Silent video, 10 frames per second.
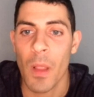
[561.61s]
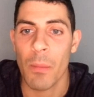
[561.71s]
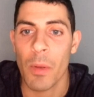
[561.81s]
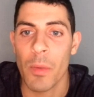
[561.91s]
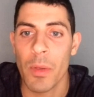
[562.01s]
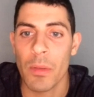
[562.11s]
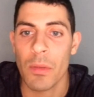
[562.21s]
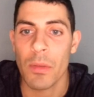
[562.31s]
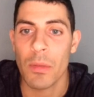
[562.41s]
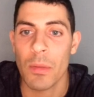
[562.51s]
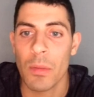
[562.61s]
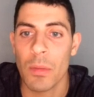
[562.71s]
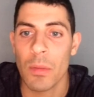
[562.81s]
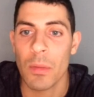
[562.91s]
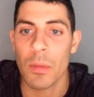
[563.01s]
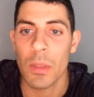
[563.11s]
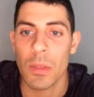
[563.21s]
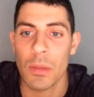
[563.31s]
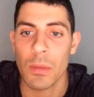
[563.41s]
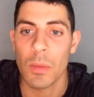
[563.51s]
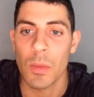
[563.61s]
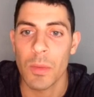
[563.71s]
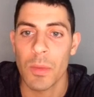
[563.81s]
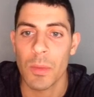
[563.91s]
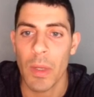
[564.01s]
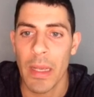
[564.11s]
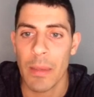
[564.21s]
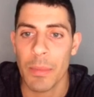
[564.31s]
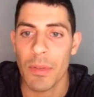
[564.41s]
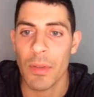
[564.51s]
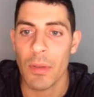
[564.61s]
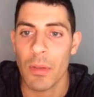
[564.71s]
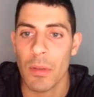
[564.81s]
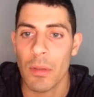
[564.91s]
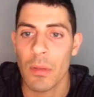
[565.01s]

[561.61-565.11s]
I'm going to, oof, what happens here?